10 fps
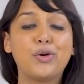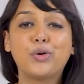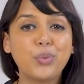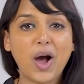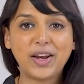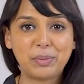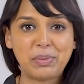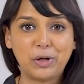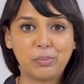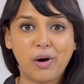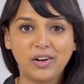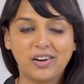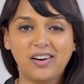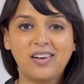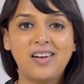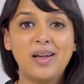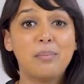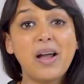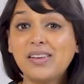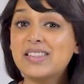the neurotic Peter Parker,
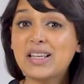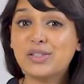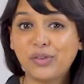Miles has